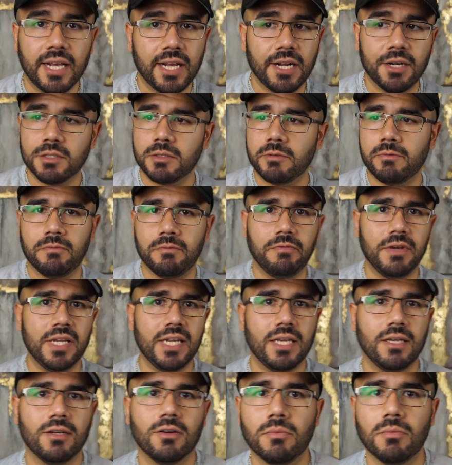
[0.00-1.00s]
Here's a
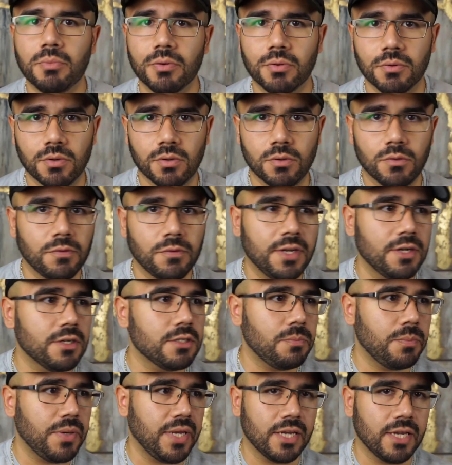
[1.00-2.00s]
video proof.
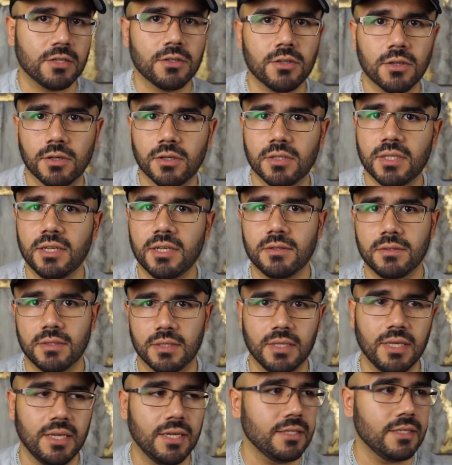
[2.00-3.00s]
Here's pictures. Here's
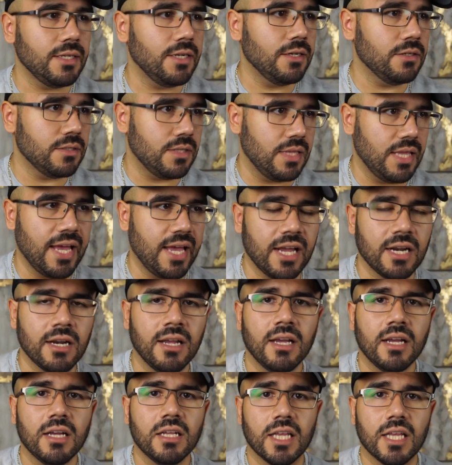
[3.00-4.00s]
this. Here's
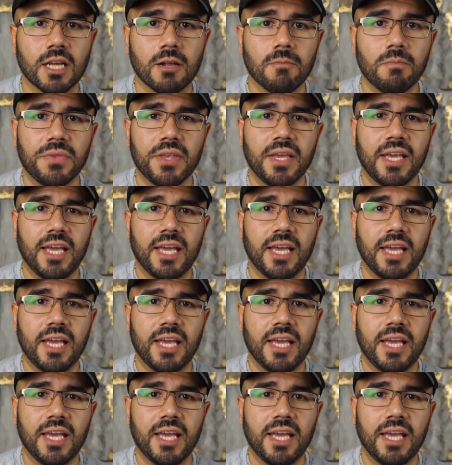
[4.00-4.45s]
that. Like,